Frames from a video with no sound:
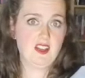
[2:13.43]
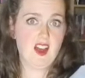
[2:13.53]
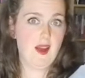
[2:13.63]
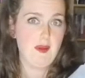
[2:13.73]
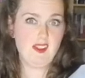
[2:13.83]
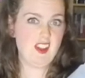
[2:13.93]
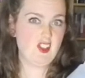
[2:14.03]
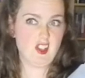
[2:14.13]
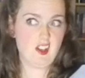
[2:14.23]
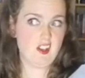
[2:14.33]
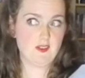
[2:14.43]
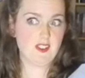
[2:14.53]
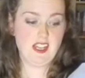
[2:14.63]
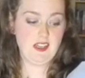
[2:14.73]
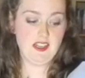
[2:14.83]
I mean, they should last for
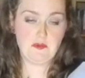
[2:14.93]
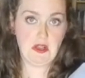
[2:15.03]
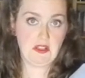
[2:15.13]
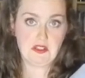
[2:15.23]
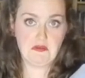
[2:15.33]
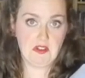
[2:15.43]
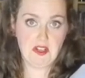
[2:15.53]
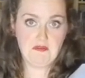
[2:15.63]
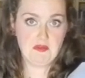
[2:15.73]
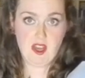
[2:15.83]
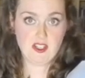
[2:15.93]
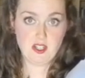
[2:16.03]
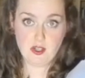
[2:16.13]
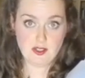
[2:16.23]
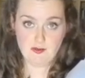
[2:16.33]
10 years plus, right? I
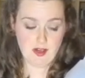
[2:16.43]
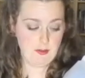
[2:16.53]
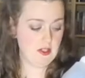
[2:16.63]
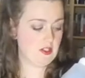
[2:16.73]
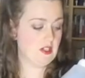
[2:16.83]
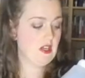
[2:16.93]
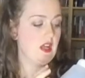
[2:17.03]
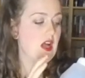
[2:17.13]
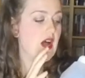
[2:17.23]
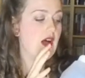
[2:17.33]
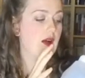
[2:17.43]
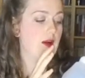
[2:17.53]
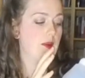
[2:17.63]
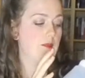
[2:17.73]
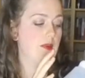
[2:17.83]
don't use them very much.
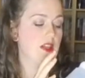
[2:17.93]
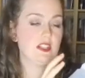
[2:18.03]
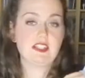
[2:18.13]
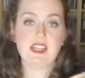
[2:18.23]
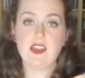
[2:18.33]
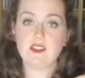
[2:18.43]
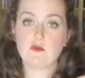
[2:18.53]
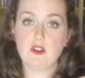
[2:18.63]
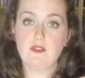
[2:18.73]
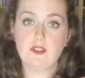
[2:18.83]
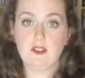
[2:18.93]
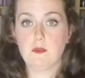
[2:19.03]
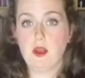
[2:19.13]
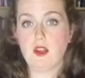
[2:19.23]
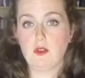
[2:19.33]
To get this refilled at
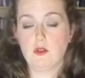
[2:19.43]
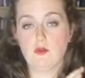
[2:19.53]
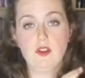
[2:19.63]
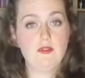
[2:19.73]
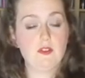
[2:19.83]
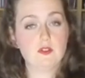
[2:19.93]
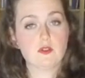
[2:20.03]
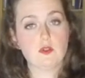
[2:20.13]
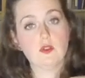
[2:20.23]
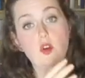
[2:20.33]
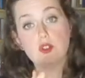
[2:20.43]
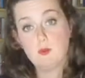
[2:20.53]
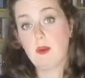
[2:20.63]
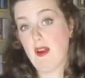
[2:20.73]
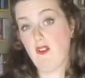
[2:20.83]
my local refill store cost
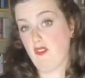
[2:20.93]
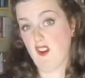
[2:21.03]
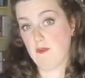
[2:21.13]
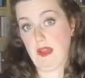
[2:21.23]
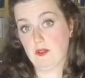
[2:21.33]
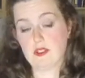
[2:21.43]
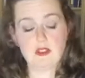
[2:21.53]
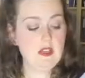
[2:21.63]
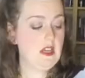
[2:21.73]
me about £5.